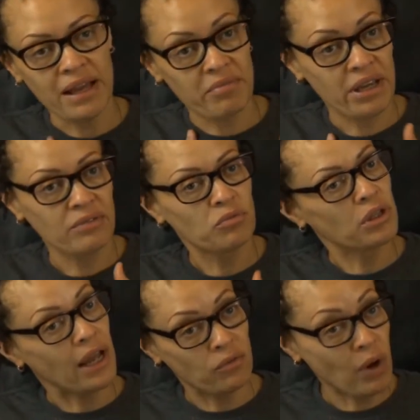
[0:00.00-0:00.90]
men were
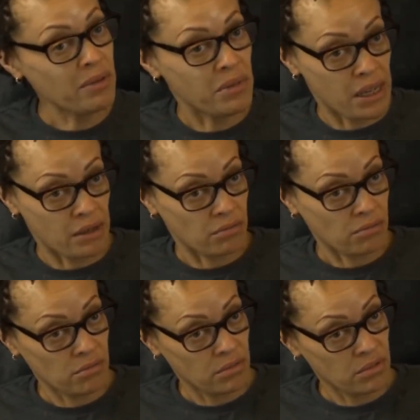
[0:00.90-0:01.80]
like white men.
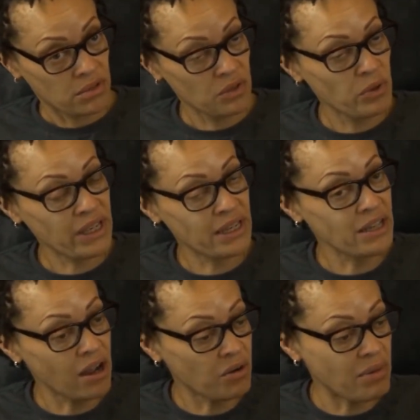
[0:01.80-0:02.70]
See, we can't
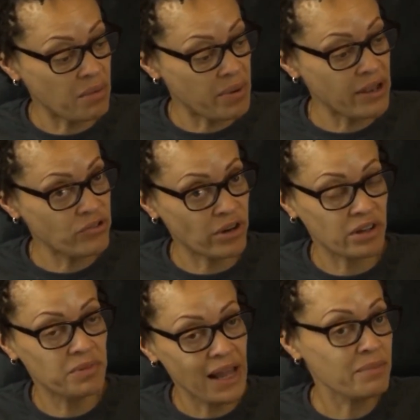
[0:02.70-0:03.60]
talk about
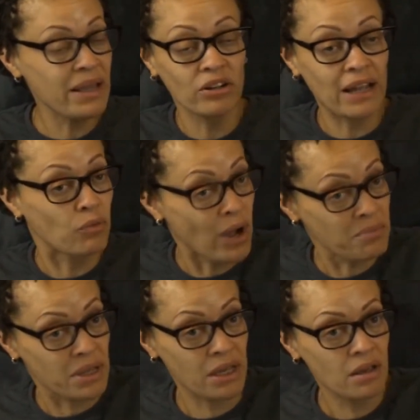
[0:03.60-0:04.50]
patriarchy. Black men are like white
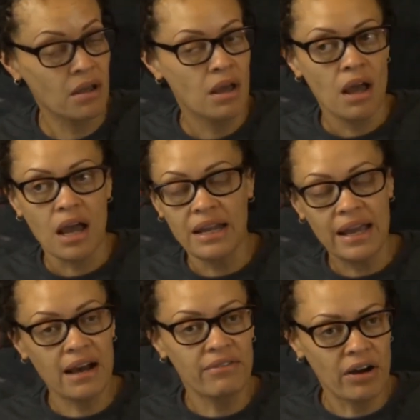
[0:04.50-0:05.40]
men, and they
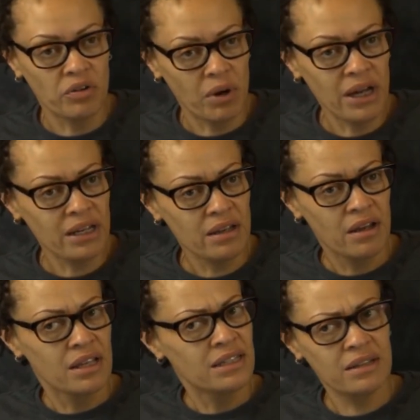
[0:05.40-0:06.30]
have all the money.
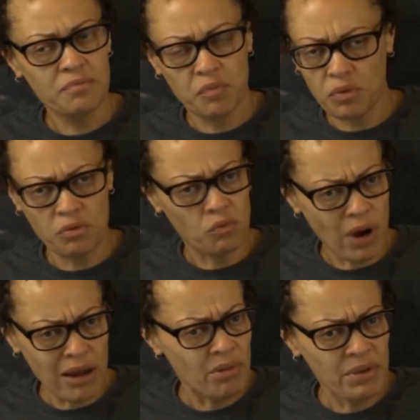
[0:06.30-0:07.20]
See,
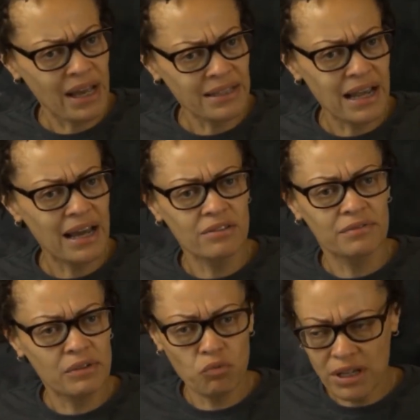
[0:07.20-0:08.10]
white women got tired
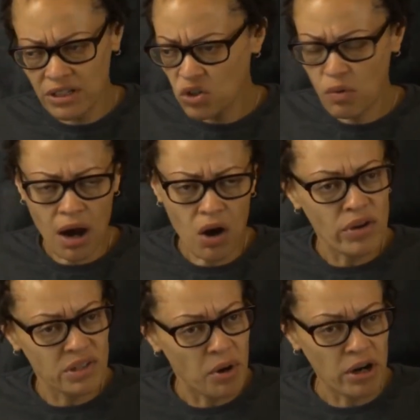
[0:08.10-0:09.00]
of, it wasn't, you were
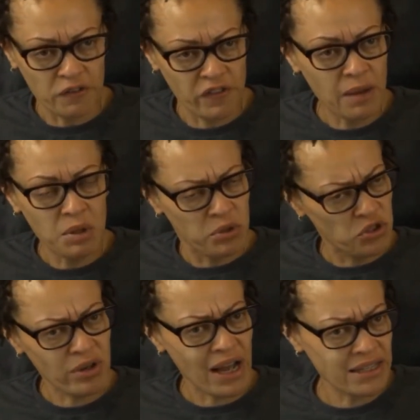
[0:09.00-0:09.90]
always a part of the family, but
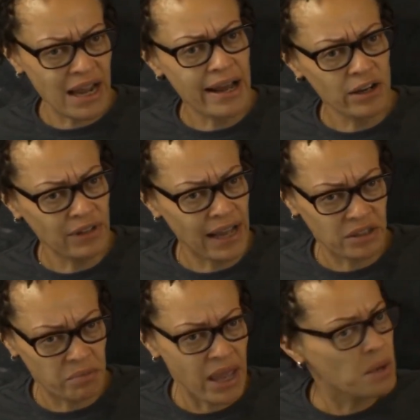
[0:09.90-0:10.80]
you got tired of like
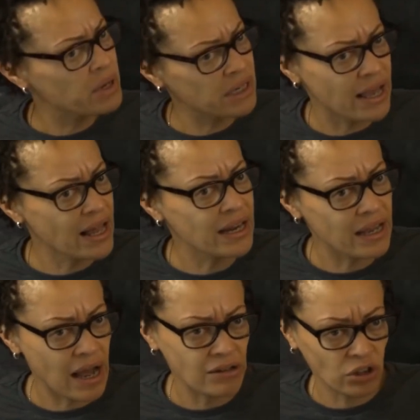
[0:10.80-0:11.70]
the man being the head of
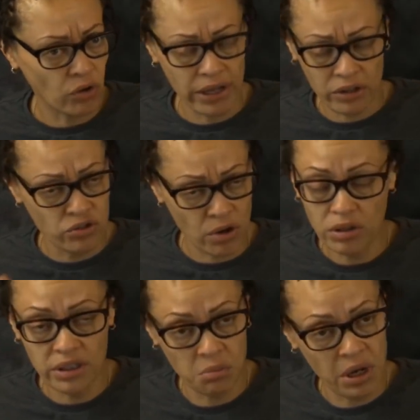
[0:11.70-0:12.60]
that household and
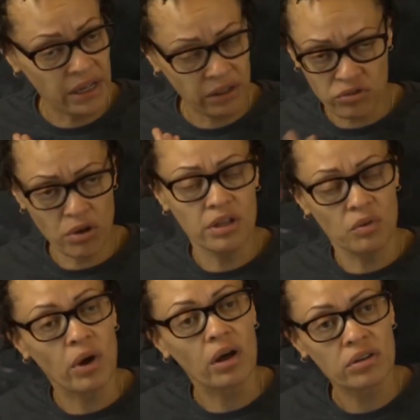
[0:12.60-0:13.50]
controlling the money and controlling the
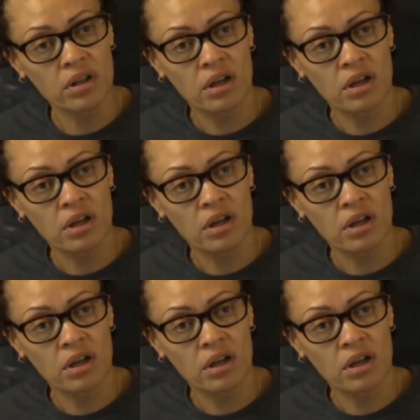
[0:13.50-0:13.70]
wealth.